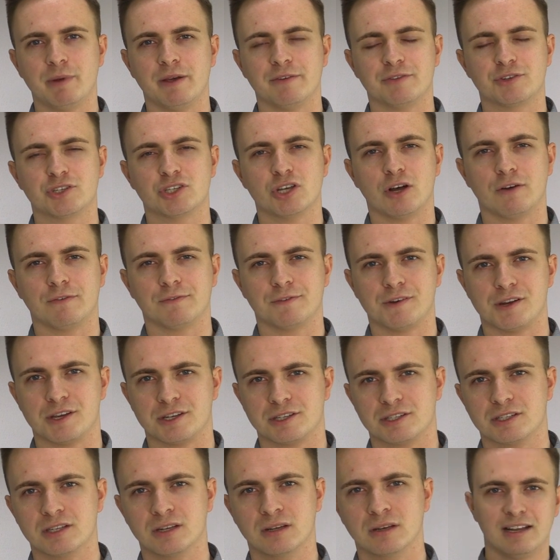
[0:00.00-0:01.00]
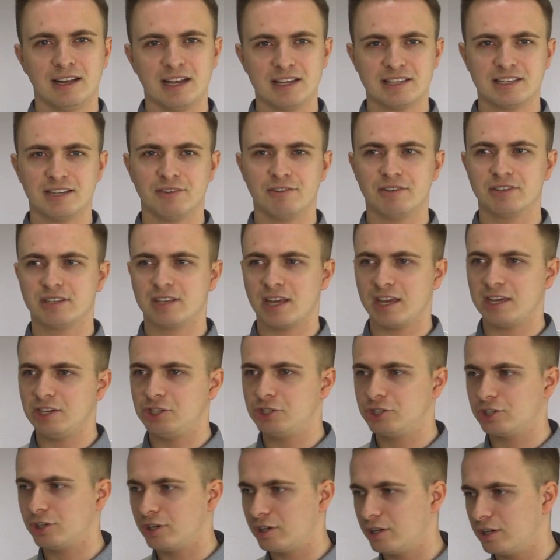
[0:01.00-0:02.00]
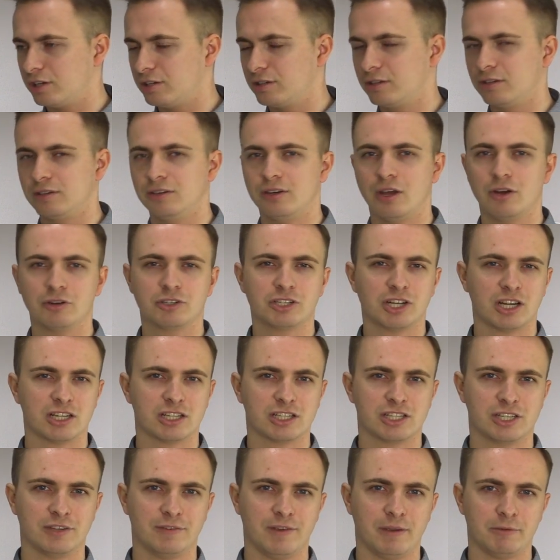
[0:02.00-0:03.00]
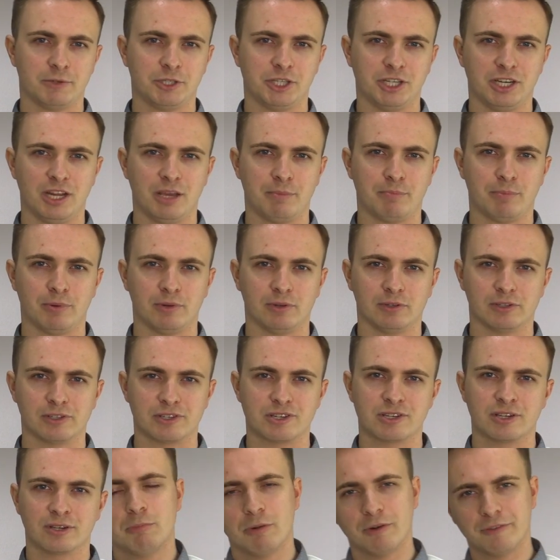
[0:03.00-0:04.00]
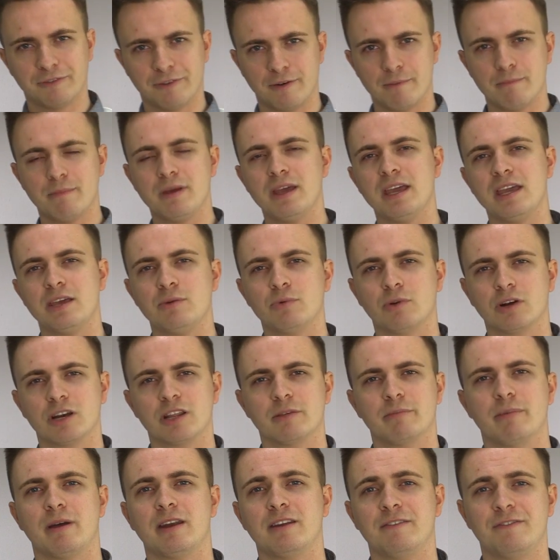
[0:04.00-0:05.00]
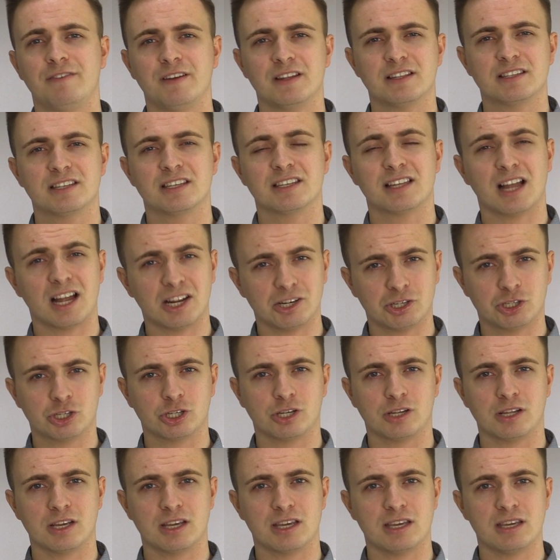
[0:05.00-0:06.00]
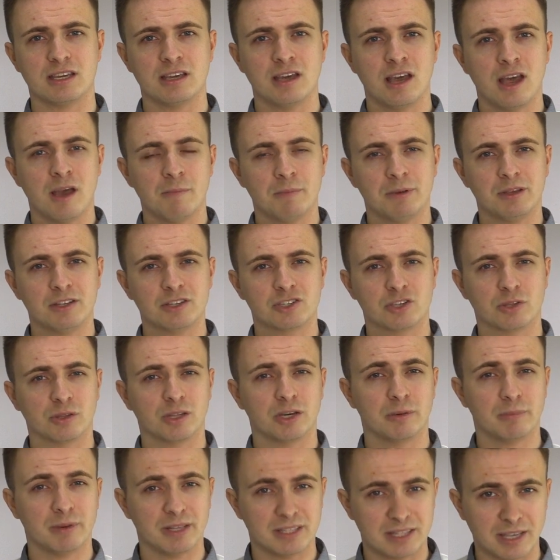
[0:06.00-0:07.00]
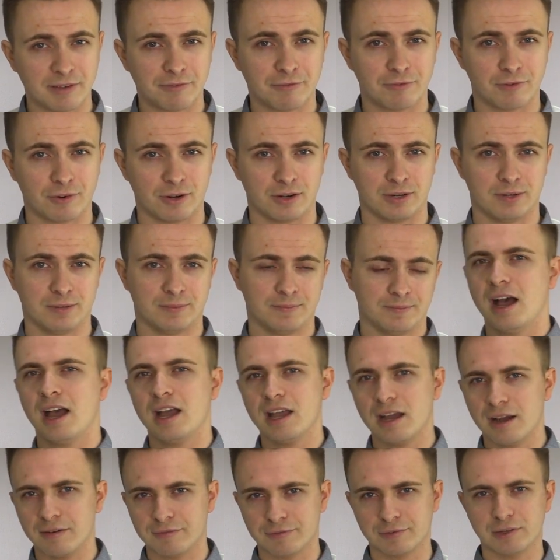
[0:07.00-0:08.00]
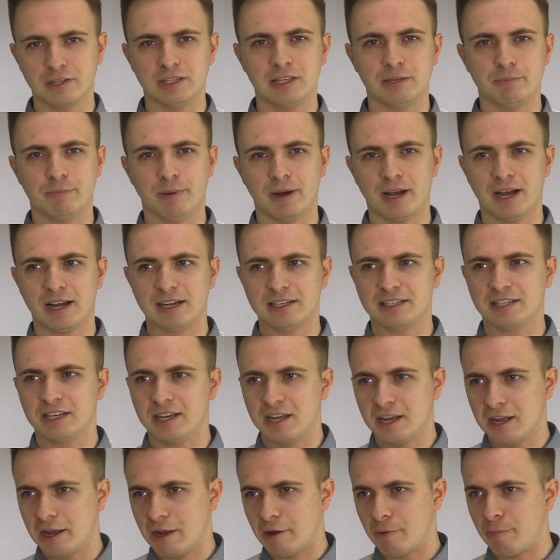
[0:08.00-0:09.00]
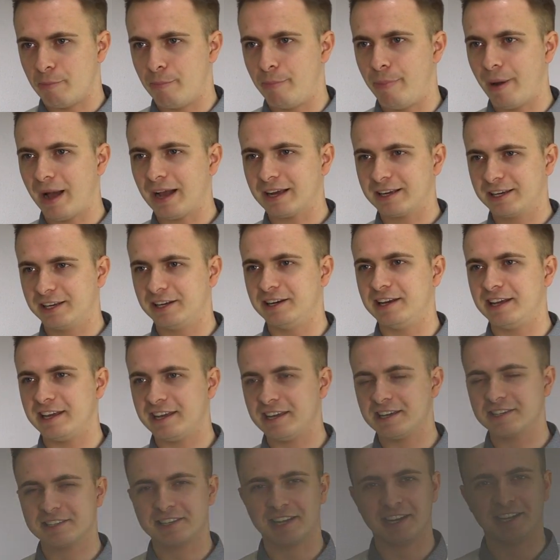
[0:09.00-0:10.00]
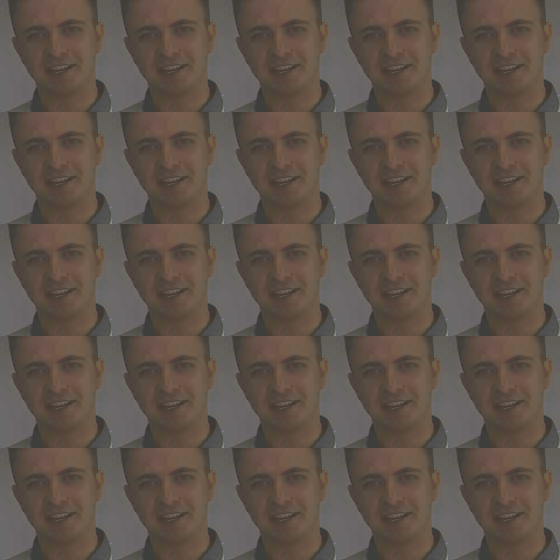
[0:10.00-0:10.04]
a bit of softness. Less irritation, no chance of itchy nipples. But for me, one of the benefits is actually being something a bit different. I have really bad back knee, as